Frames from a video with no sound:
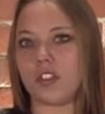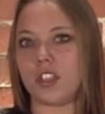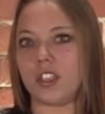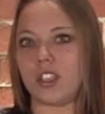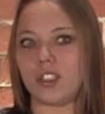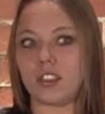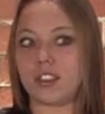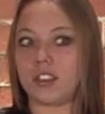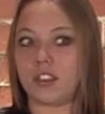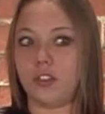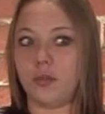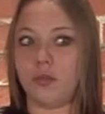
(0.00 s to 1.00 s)
Like,
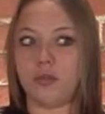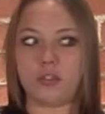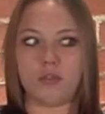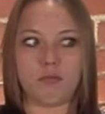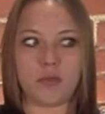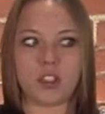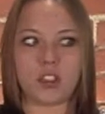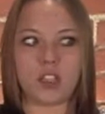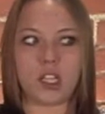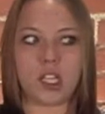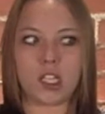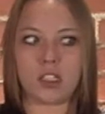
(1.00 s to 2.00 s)
you miss a
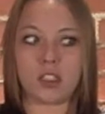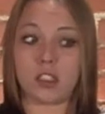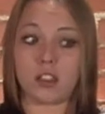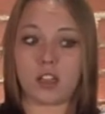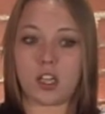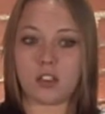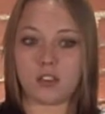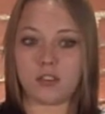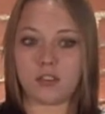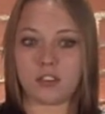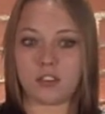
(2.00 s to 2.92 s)
day, you're out.